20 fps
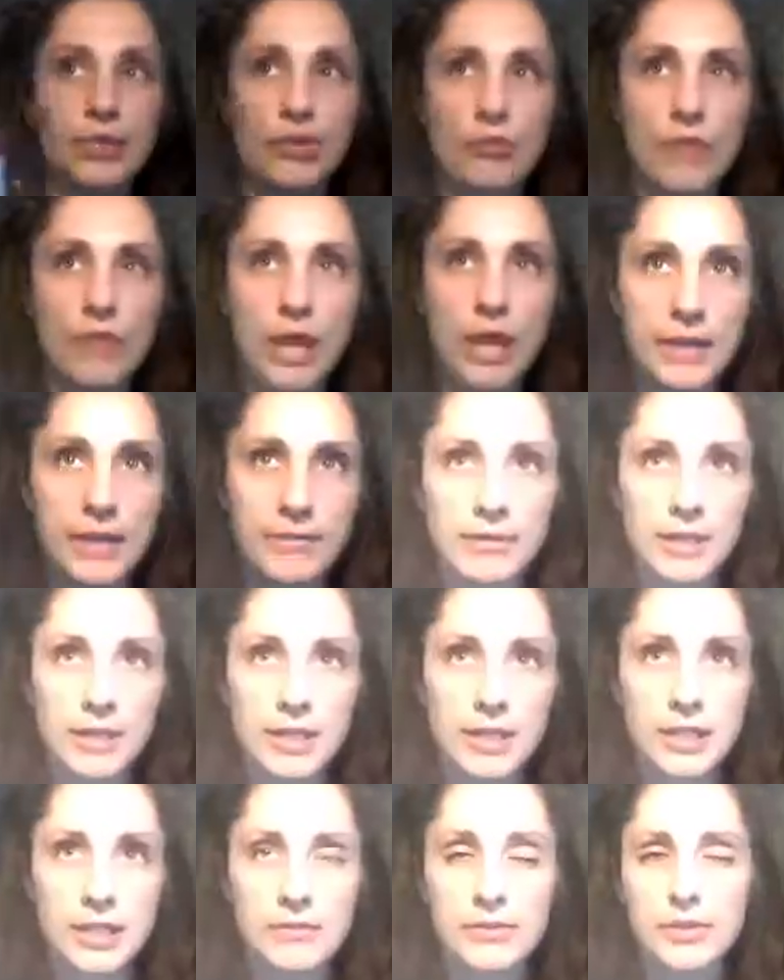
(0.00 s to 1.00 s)
dry
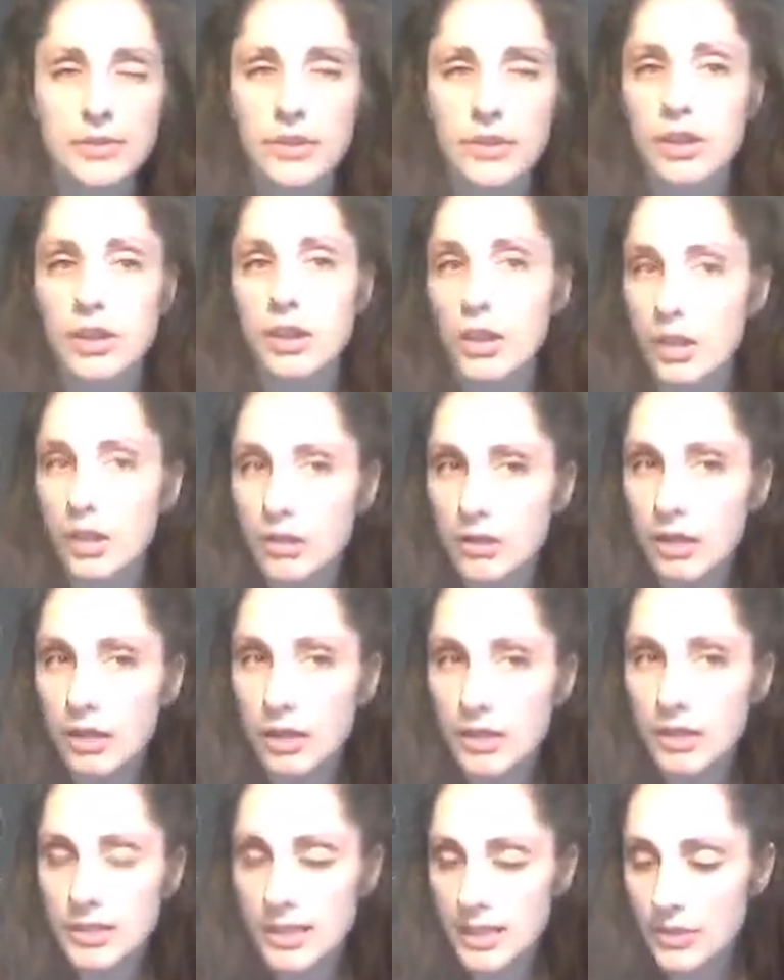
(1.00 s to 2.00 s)
read. It was a little
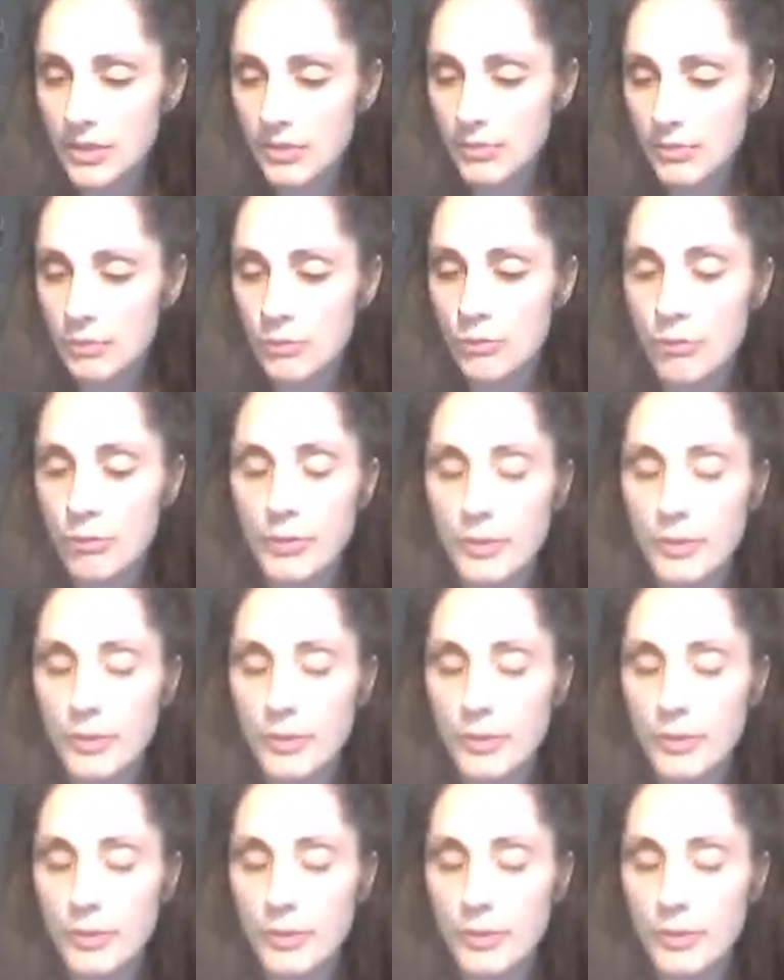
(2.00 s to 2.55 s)
hard to get through,